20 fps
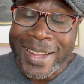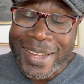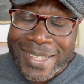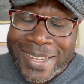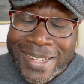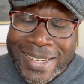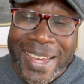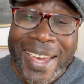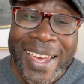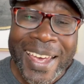
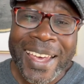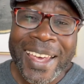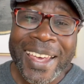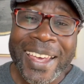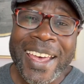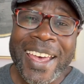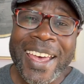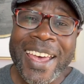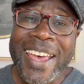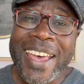today
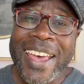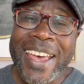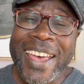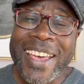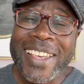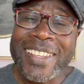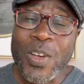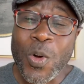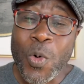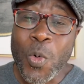
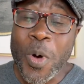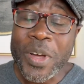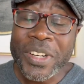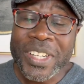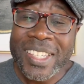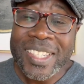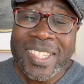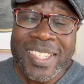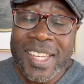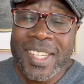is, what
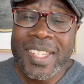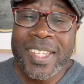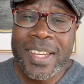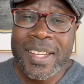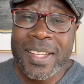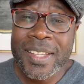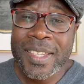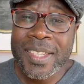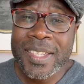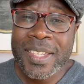
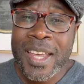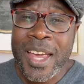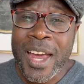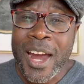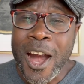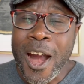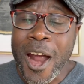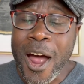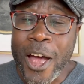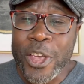decisions
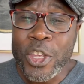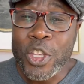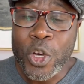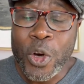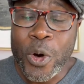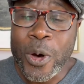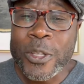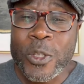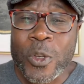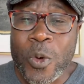are you
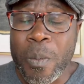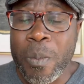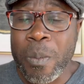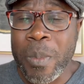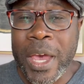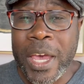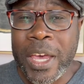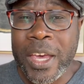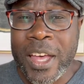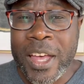going to
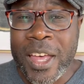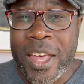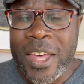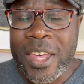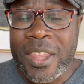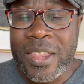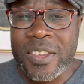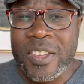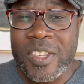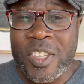make
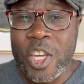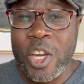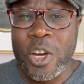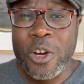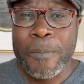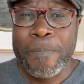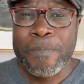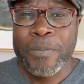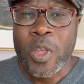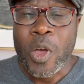this year?
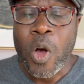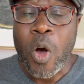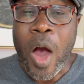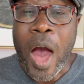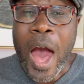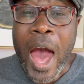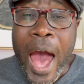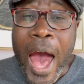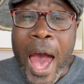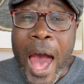Or
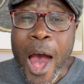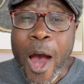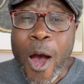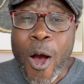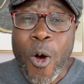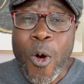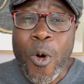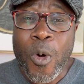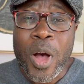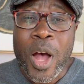
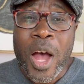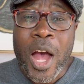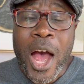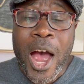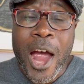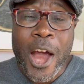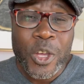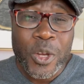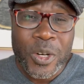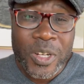how
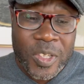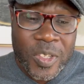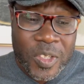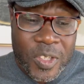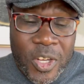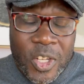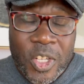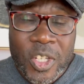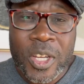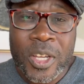are your
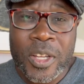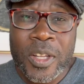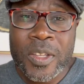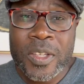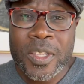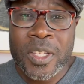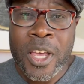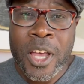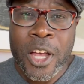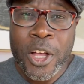
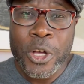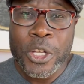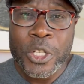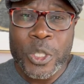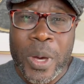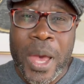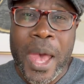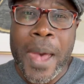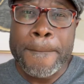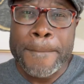decisions going
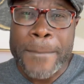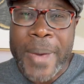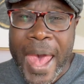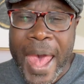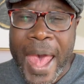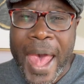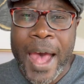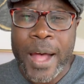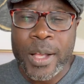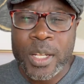to
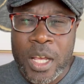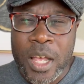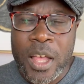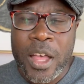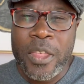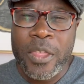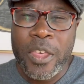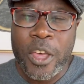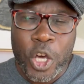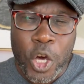impact
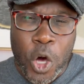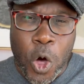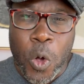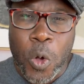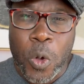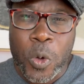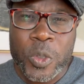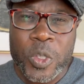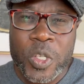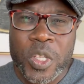the
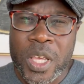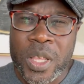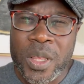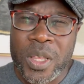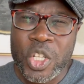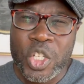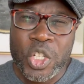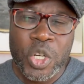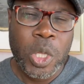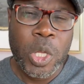goals
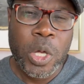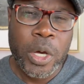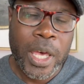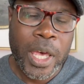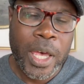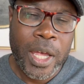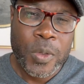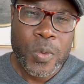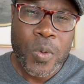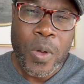that you're
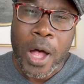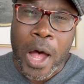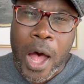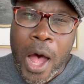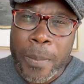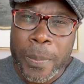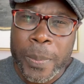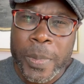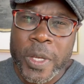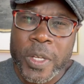looking to
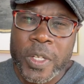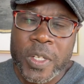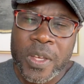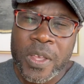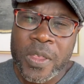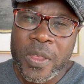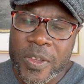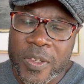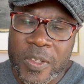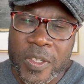accomplish
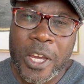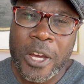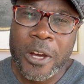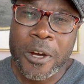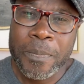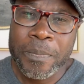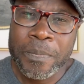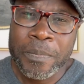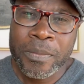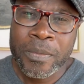this year?
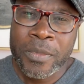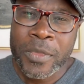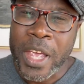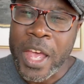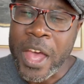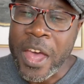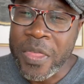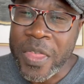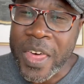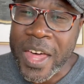
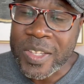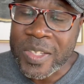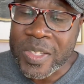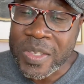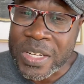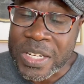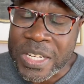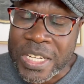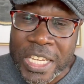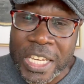And that's
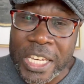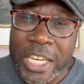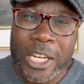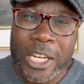the D.